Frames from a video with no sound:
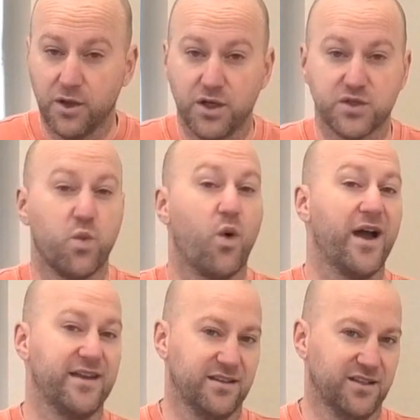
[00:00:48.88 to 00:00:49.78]
as
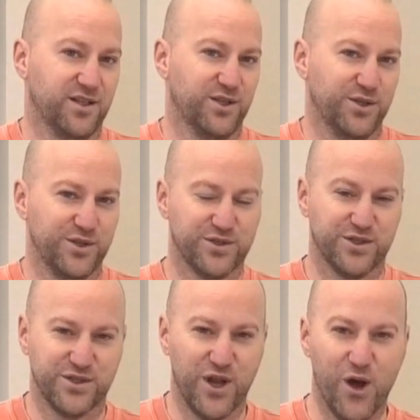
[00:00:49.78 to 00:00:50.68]
white as the
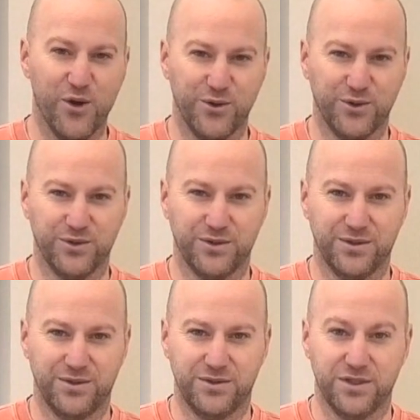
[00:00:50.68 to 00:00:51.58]
snow.
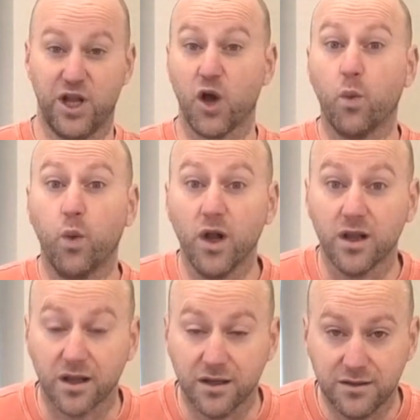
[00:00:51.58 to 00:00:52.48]
Like
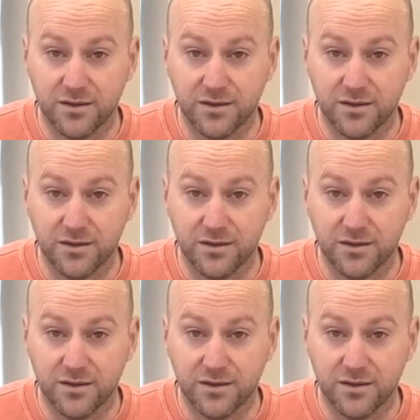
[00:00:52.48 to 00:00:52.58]
wool.